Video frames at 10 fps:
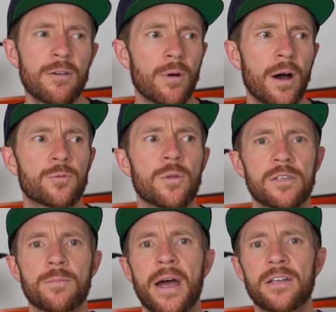he rides with
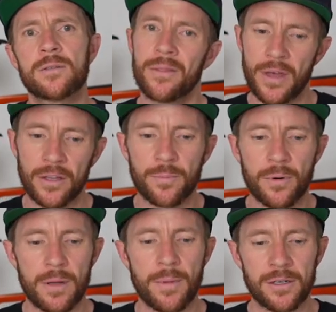his mates, that's
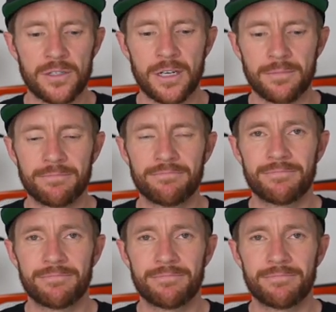pretty much it.